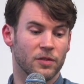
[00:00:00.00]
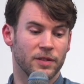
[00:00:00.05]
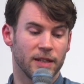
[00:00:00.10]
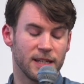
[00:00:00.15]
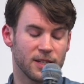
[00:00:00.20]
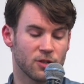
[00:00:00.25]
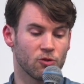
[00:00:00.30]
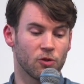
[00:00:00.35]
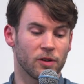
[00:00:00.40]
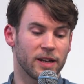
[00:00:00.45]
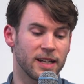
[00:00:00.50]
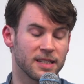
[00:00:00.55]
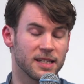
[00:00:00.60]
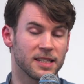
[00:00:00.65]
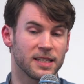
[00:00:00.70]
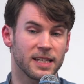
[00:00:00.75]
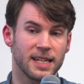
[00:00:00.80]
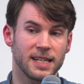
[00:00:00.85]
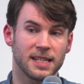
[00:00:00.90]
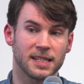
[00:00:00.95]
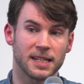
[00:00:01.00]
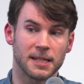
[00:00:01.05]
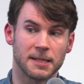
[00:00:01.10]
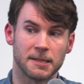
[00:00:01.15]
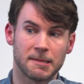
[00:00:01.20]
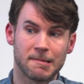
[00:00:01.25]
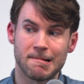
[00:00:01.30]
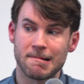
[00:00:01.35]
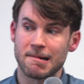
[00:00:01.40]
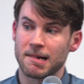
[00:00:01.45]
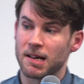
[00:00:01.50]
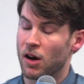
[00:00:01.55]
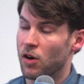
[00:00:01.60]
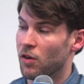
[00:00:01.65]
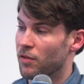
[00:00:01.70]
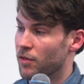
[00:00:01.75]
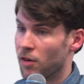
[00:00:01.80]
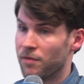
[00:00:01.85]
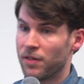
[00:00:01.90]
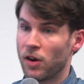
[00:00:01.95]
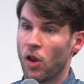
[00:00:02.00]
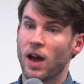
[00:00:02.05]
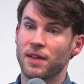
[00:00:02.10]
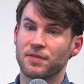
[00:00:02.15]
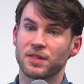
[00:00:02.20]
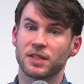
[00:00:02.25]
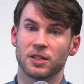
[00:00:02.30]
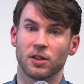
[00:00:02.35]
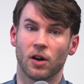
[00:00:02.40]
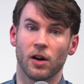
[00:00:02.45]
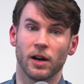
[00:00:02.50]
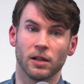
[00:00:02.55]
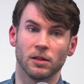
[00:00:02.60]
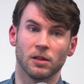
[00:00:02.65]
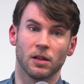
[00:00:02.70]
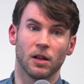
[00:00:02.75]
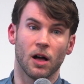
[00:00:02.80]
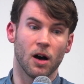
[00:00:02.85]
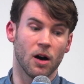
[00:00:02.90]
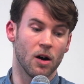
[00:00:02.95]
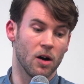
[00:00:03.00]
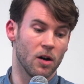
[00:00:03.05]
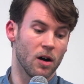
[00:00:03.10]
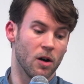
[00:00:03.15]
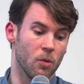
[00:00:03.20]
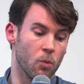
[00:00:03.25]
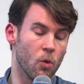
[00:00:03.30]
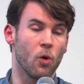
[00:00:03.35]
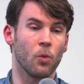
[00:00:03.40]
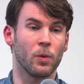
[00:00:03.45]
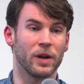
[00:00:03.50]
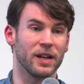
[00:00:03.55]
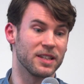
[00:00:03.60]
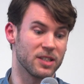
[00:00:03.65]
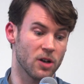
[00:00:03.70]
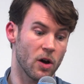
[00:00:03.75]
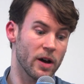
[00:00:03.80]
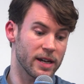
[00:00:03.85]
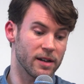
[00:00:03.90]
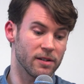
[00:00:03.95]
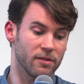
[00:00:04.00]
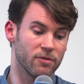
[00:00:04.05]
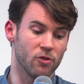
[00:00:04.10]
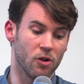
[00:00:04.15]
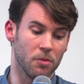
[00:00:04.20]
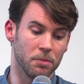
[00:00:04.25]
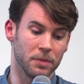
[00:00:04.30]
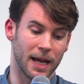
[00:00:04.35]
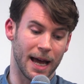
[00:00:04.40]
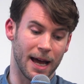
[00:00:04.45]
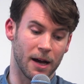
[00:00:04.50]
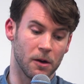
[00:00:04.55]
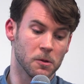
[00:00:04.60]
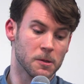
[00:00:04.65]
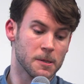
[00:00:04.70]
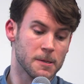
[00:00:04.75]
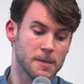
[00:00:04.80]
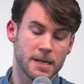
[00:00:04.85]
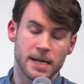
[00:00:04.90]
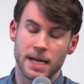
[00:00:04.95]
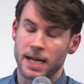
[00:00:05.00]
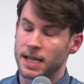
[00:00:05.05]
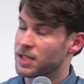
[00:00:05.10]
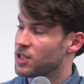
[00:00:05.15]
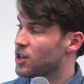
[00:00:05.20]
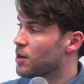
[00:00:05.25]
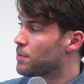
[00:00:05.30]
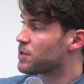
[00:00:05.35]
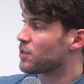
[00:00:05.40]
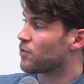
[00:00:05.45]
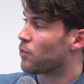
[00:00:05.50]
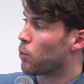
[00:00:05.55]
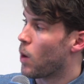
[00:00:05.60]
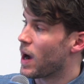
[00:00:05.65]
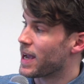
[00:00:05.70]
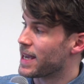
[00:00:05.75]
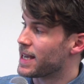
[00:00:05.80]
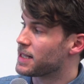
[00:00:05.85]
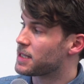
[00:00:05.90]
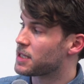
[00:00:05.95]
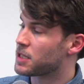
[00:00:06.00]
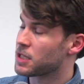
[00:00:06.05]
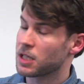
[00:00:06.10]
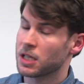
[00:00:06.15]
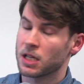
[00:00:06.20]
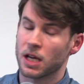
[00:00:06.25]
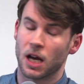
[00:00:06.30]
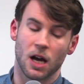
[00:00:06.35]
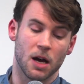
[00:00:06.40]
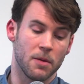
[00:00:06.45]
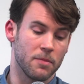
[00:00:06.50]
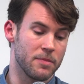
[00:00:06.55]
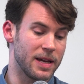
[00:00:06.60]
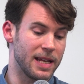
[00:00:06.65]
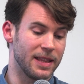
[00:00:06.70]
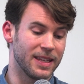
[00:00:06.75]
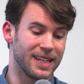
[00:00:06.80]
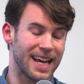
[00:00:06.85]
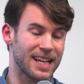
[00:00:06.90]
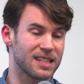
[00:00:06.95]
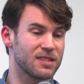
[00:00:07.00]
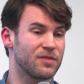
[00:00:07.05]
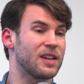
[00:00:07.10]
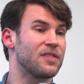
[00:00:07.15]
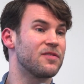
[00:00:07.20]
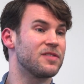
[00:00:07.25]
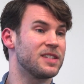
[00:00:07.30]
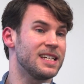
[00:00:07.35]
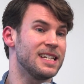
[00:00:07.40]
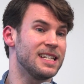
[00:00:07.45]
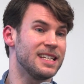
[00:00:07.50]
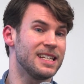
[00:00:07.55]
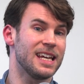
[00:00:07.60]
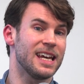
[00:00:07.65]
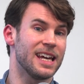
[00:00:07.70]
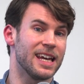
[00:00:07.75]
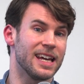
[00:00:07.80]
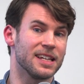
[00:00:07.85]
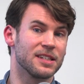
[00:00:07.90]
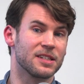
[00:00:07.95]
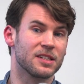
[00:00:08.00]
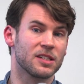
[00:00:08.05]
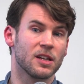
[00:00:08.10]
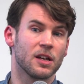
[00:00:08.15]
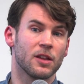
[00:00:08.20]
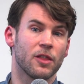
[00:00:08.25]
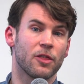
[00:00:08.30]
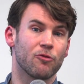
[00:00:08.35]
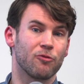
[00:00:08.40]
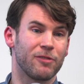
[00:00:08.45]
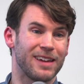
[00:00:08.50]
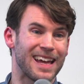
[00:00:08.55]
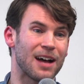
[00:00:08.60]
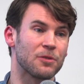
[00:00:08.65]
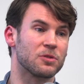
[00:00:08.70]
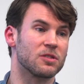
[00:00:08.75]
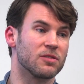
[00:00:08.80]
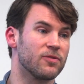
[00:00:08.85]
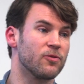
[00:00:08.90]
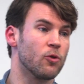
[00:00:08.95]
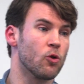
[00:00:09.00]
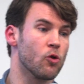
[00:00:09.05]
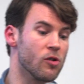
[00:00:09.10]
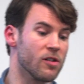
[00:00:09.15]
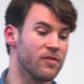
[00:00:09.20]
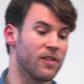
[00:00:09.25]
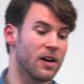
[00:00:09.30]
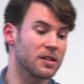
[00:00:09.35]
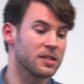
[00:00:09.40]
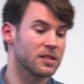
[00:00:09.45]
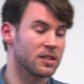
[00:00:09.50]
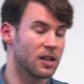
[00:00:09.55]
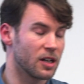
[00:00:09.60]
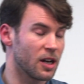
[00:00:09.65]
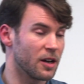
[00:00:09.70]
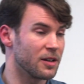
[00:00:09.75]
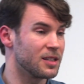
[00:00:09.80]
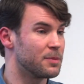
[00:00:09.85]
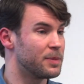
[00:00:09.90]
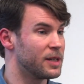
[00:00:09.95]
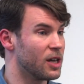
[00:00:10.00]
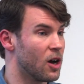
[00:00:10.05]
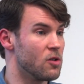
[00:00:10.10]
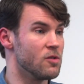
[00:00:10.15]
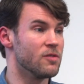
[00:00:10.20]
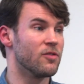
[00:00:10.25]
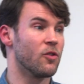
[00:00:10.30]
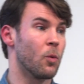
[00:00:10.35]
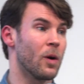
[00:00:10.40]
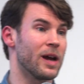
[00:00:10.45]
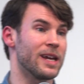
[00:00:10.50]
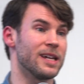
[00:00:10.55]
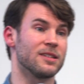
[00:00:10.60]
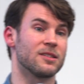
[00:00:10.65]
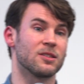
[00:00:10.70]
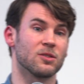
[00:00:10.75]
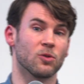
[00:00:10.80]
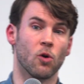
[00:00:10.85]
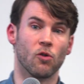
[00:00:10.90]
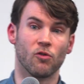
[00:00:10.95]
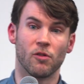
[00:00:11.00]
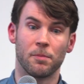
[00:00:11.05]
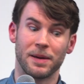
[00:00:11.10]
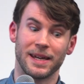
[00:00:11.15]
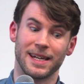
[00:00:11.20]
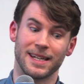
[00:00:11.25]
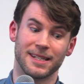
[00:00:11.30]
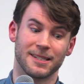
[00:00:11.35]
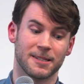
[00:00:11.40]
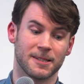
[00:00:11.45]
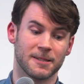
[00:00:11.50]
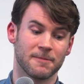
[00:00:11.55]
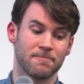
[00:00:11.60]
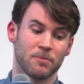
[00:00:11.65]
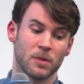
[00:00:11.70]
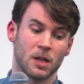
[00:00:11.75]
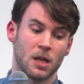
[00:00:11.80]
These chronic diseases of lifestyle are what we are dying from now. In terms of weight, in the next 15 years, 3 out of 4 of us are going to be overweight or obese.